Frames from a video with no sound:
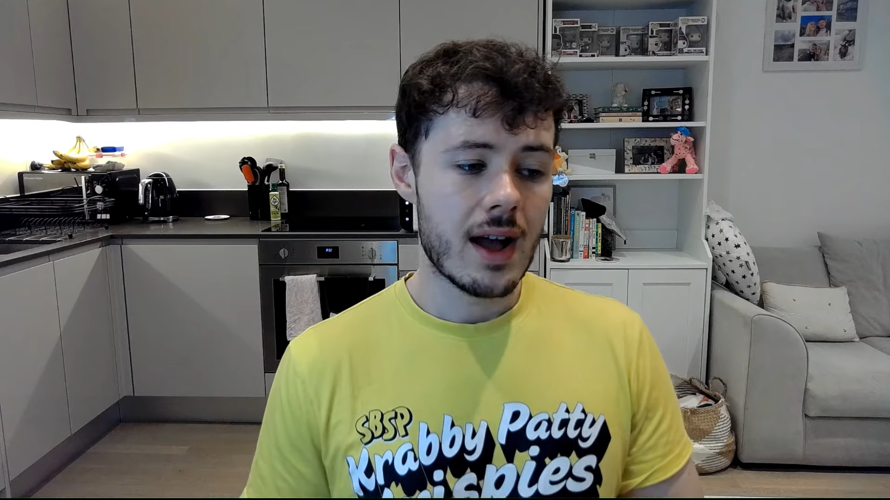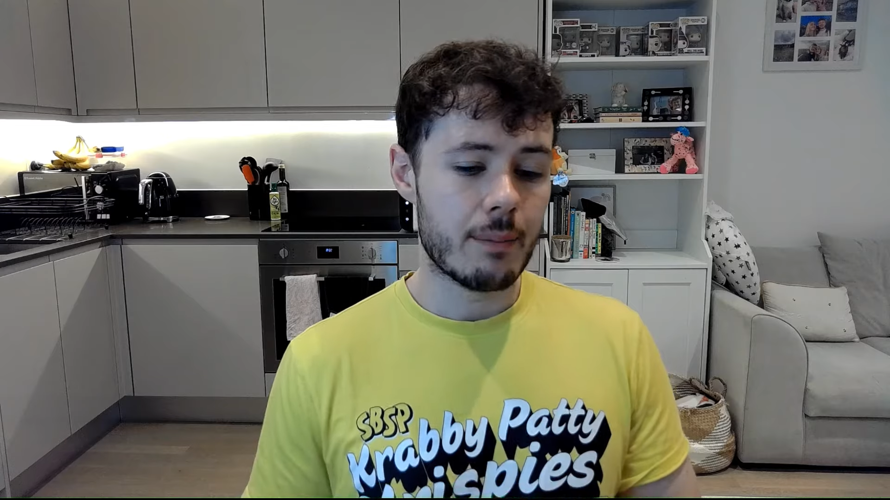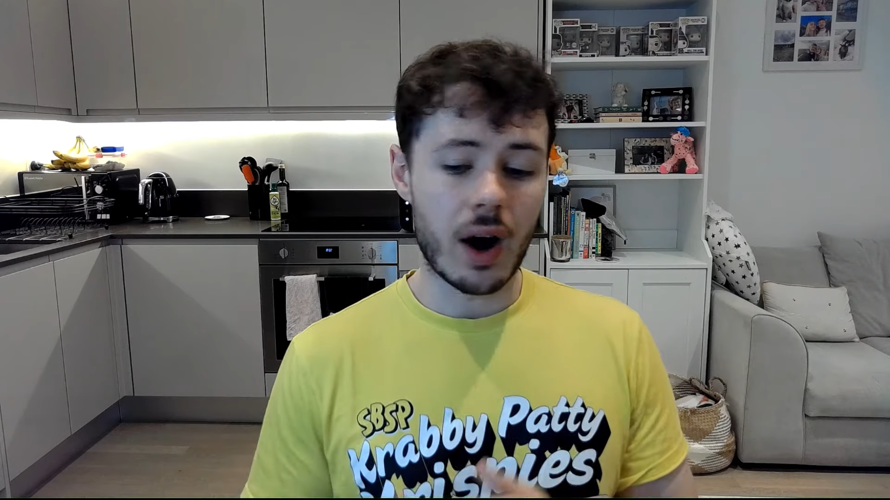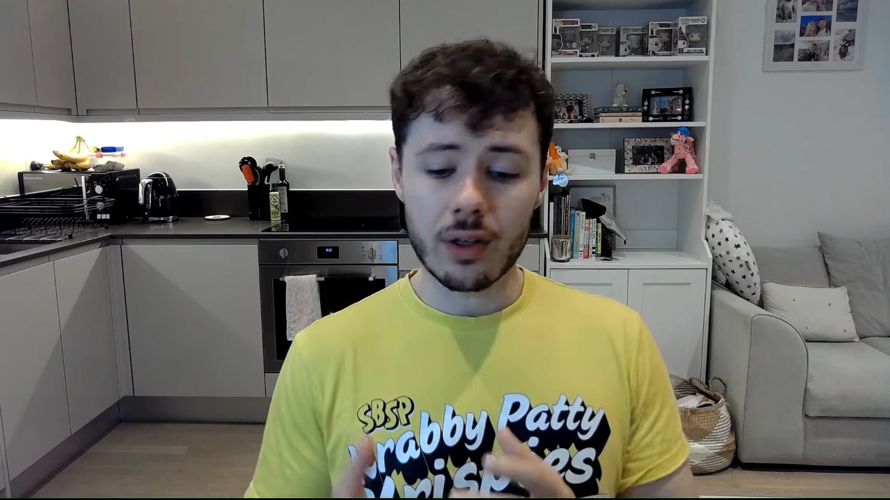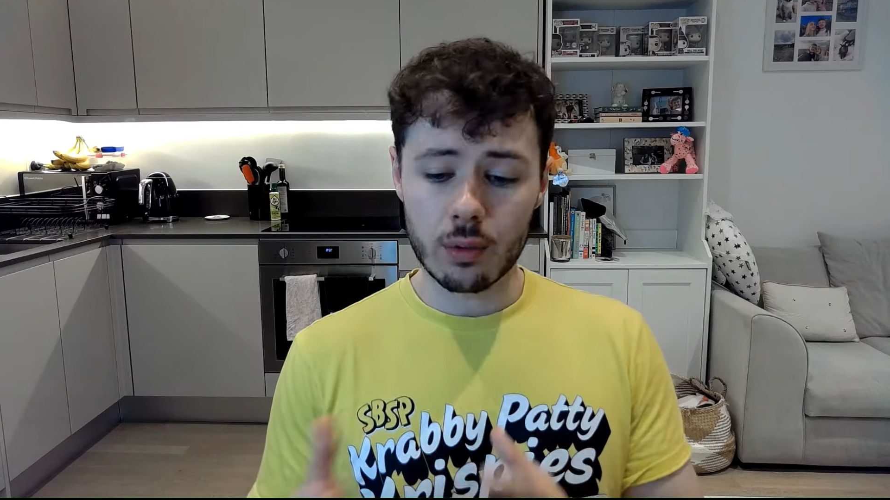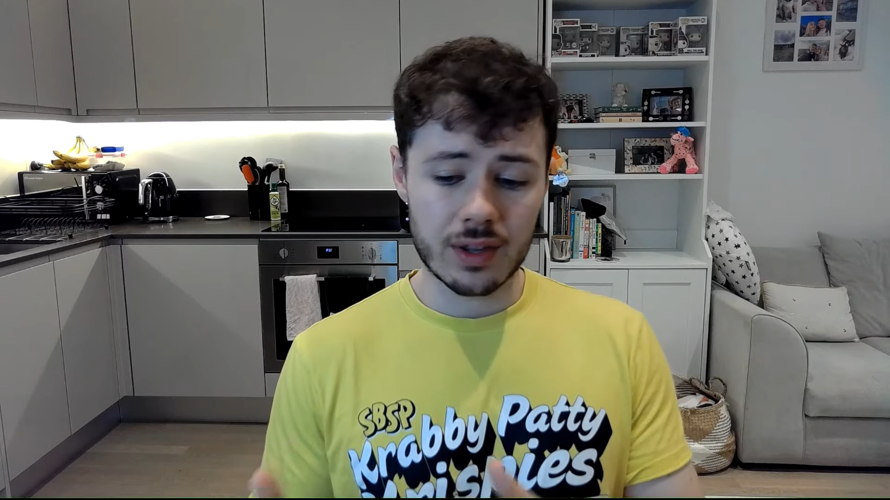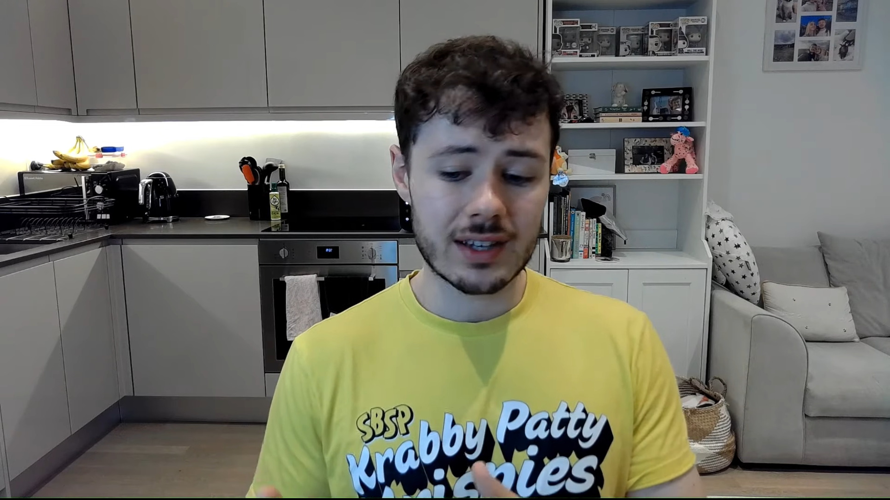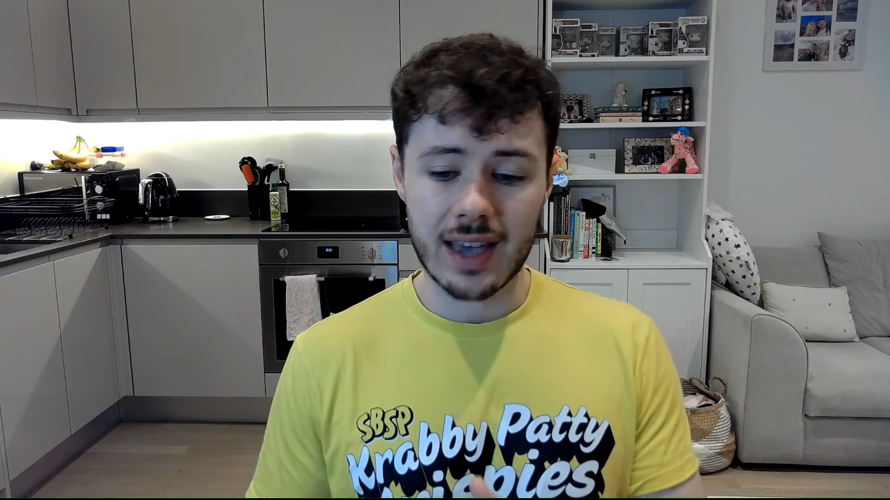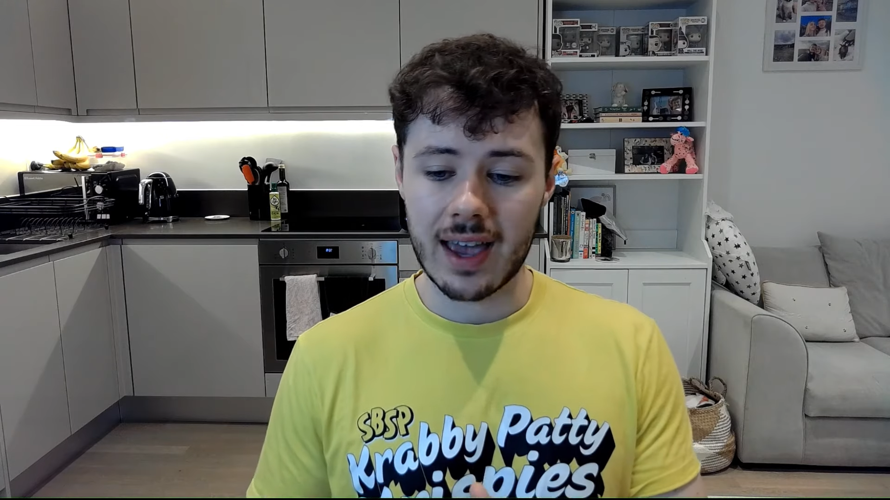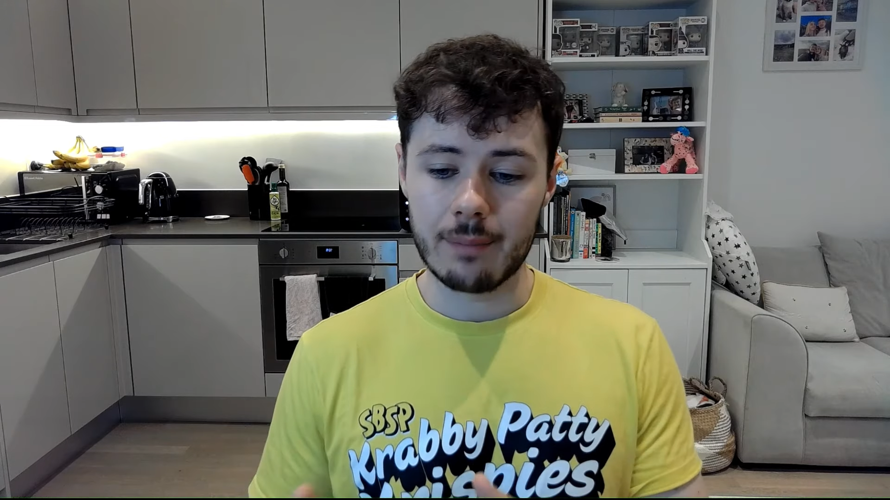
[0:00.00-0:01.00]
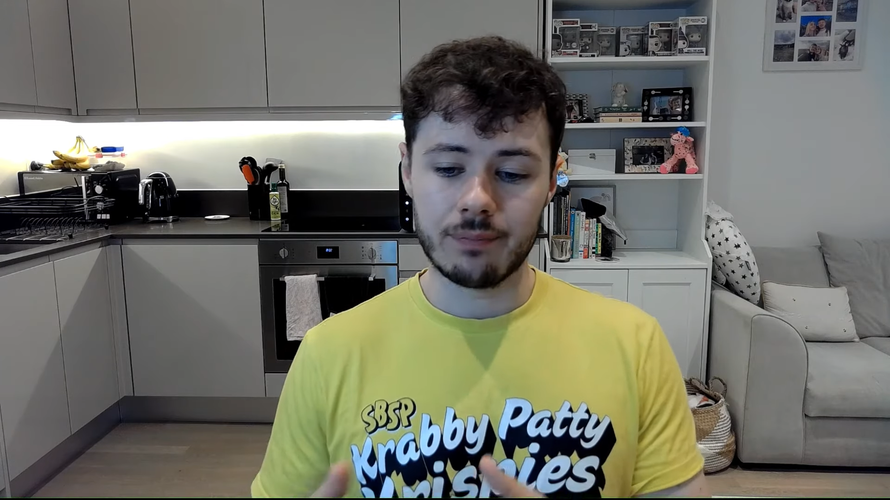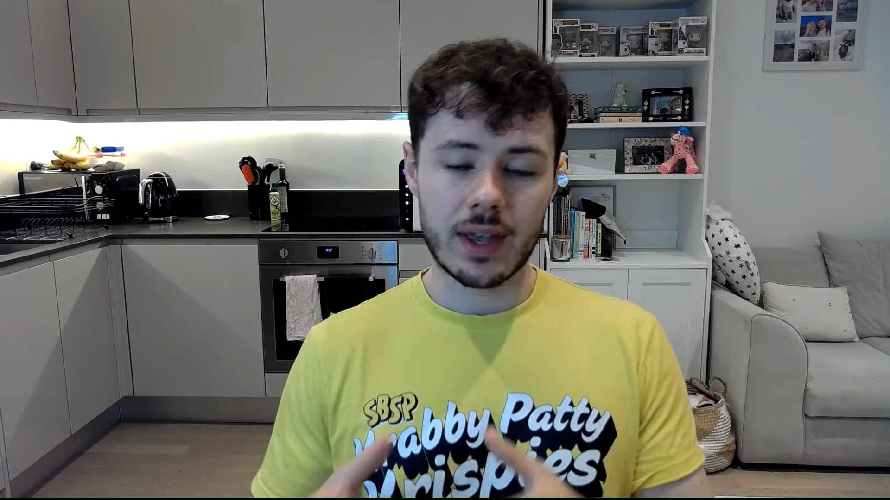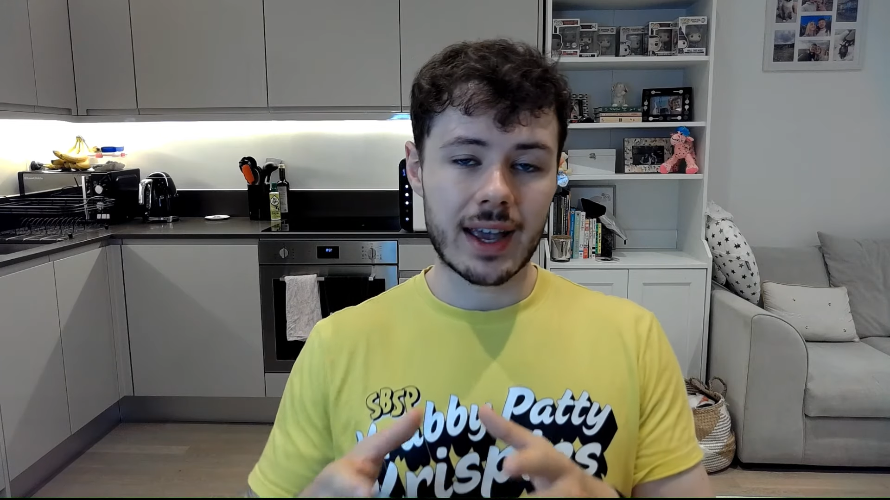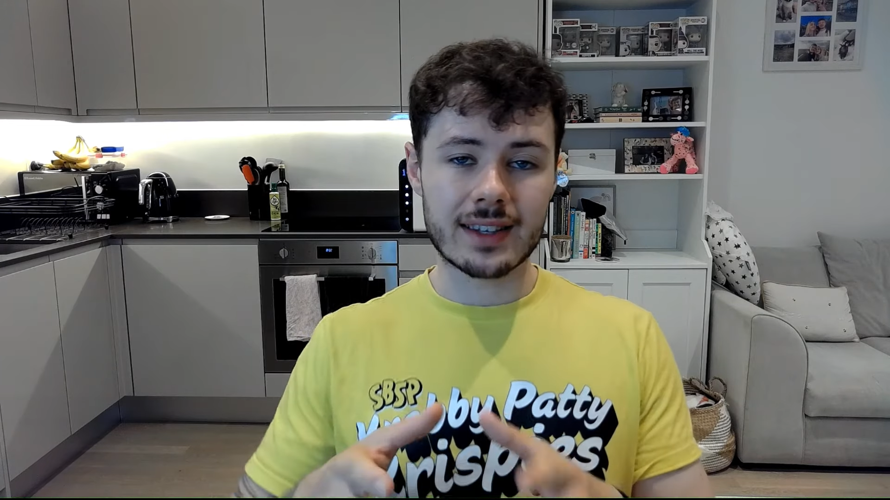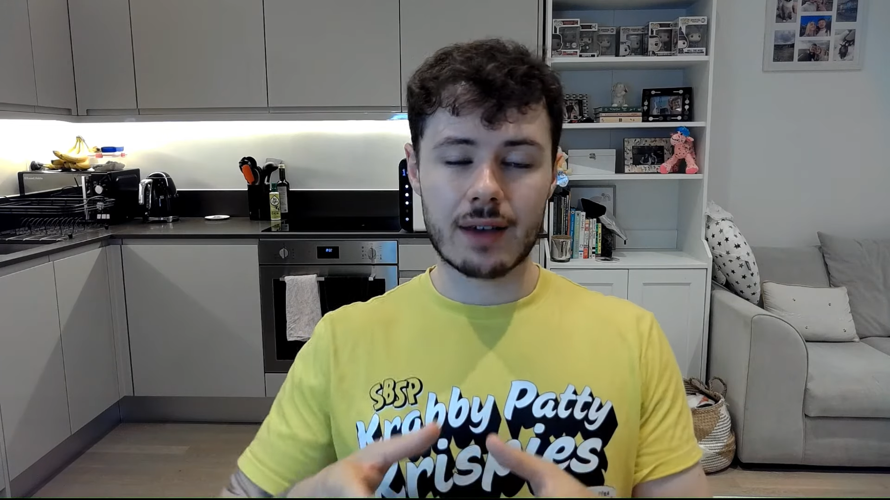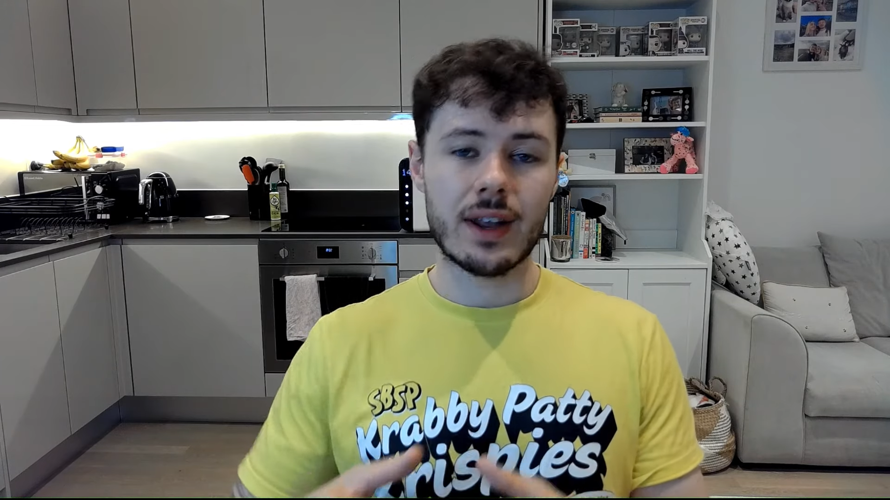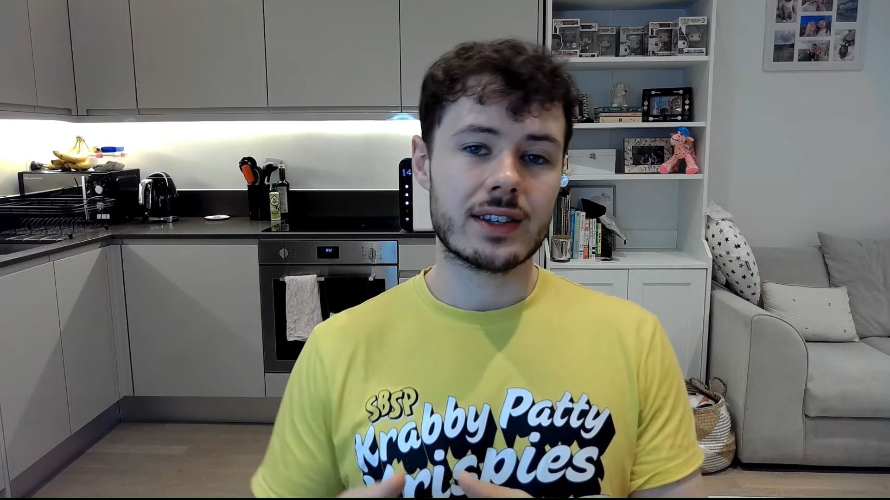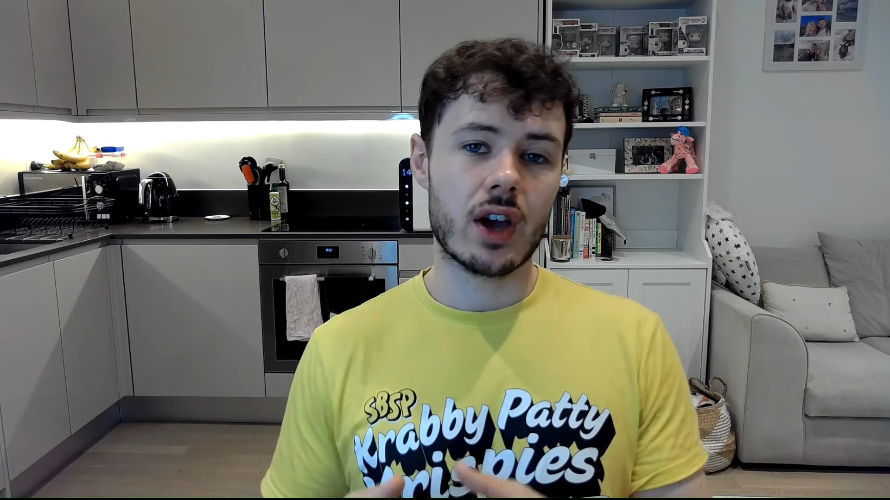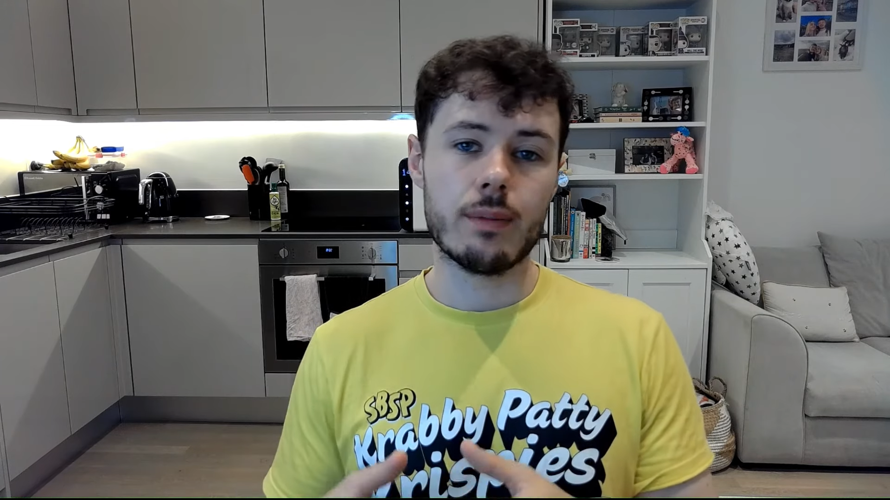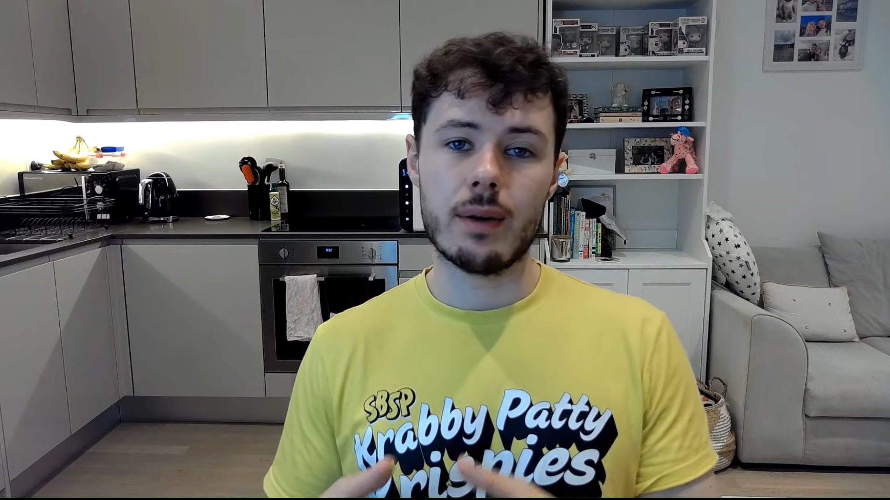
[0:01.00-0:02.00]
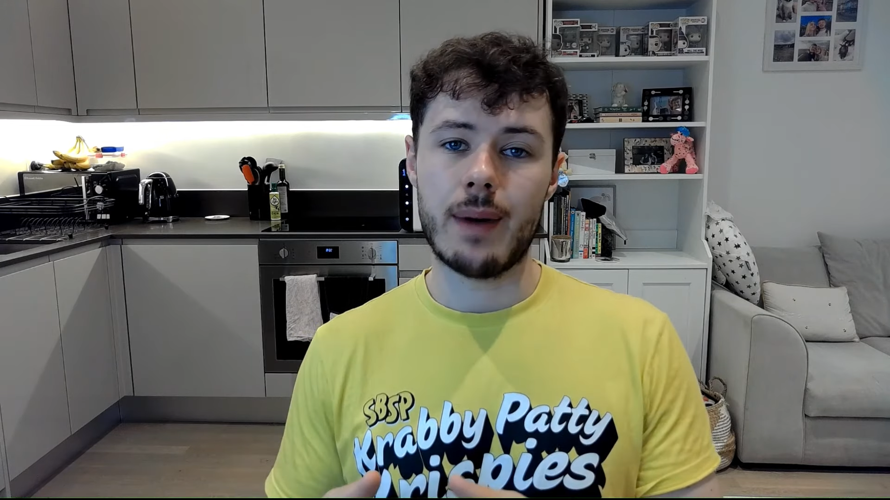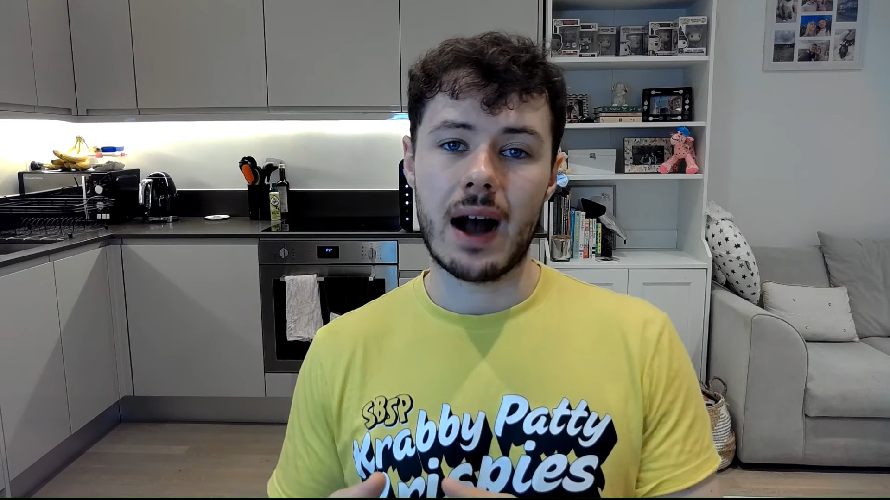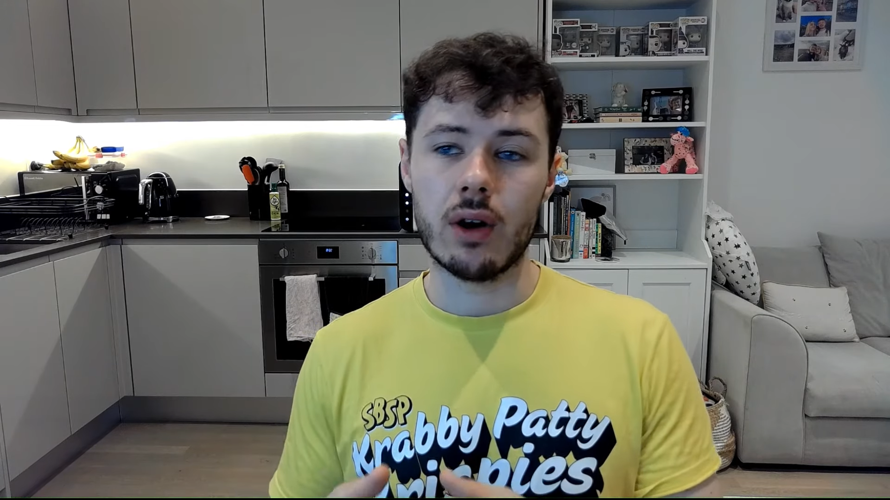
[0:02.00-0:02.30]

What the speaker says: But I thought this game against Atletico Bilbao,